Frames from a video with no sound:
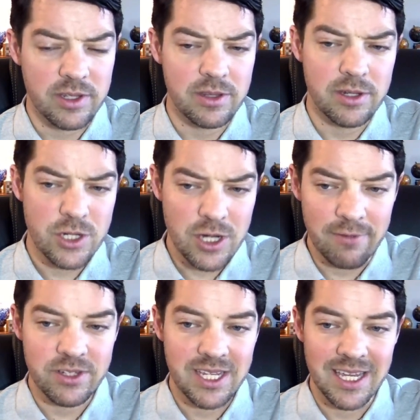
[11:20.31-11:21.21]
the
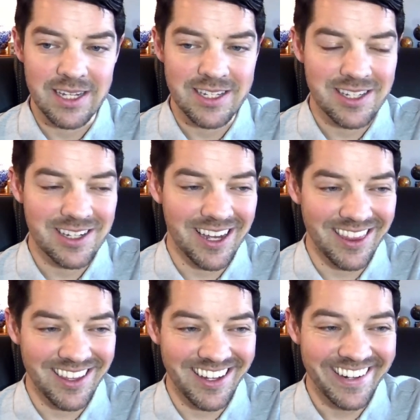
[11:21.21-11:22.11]
chef's kiss on
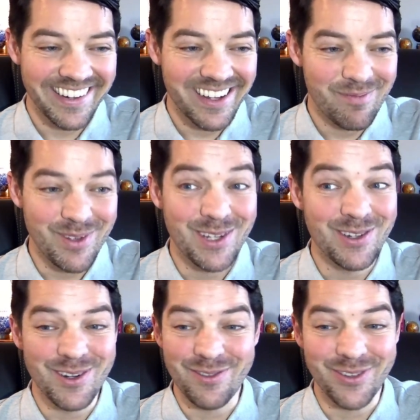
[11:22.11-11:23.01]
the
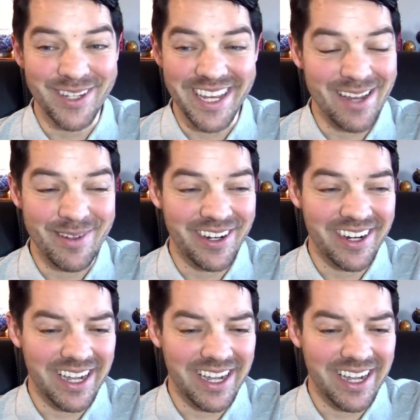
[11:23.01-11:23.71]
beautiful game here.